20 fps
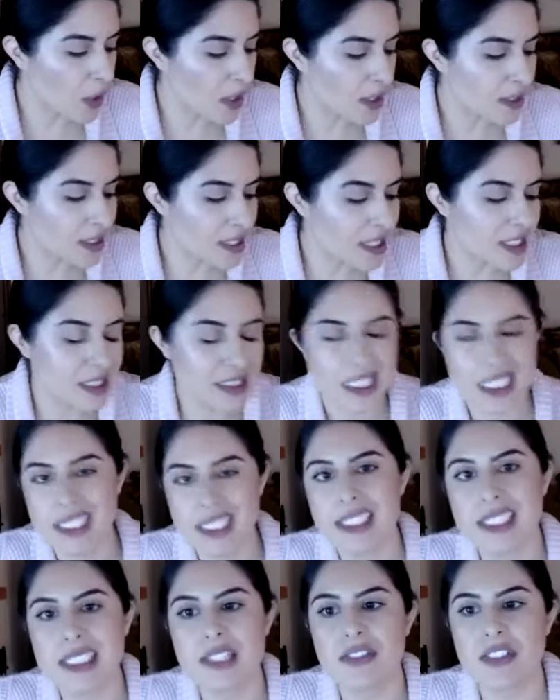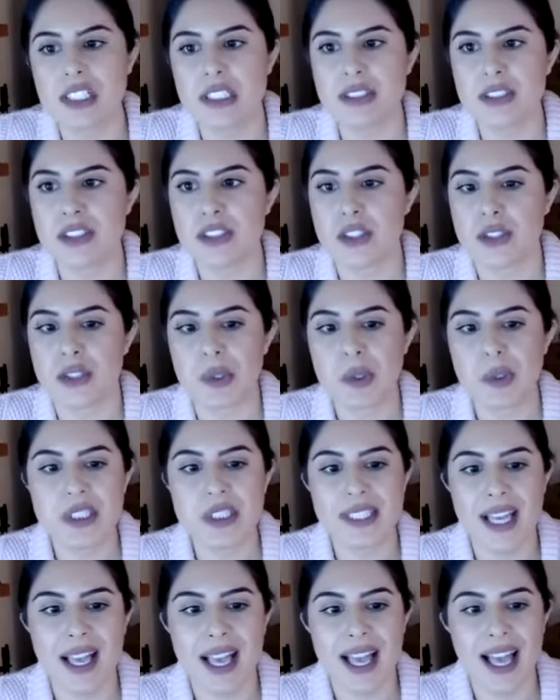the stages of concerns,
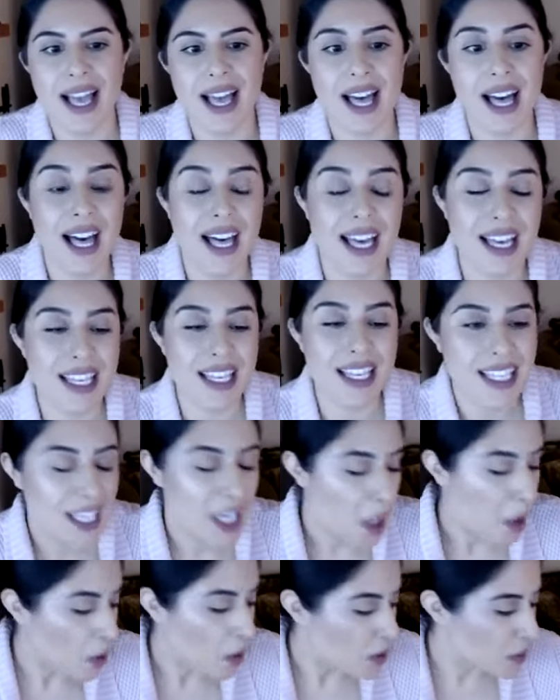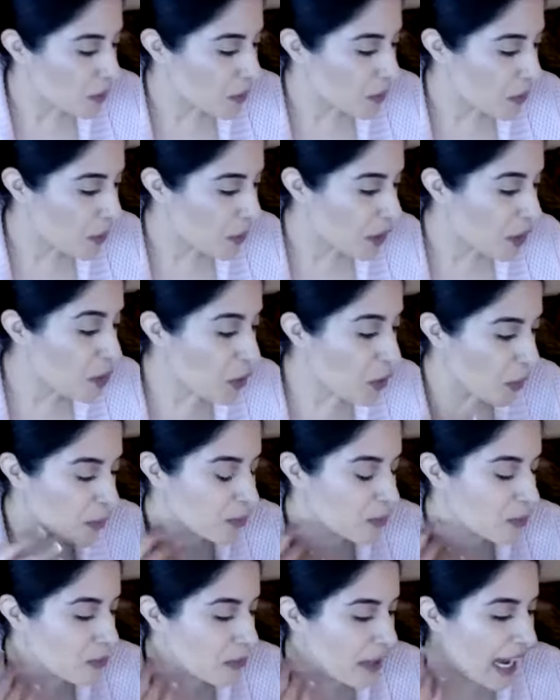I
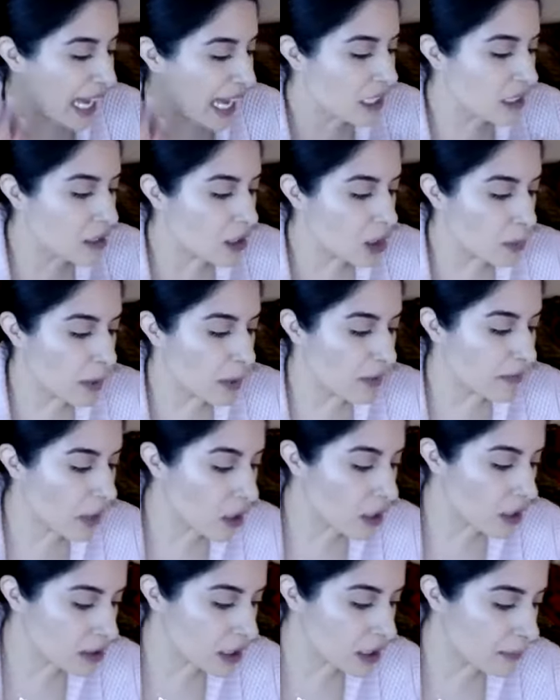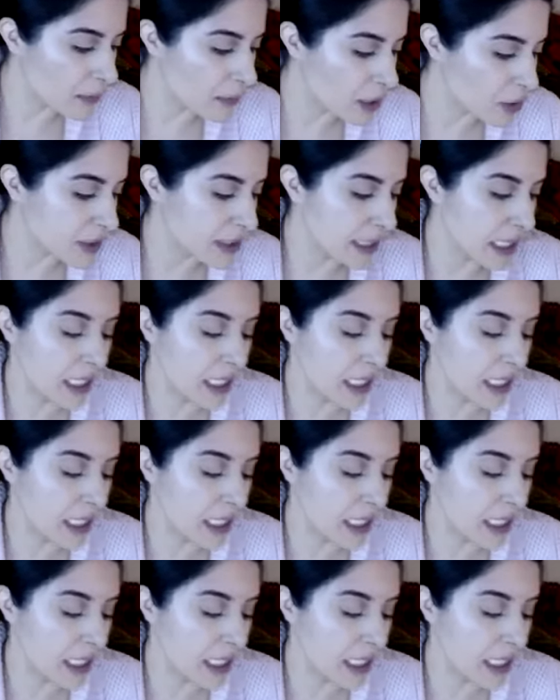have a little bit of a hard time understanding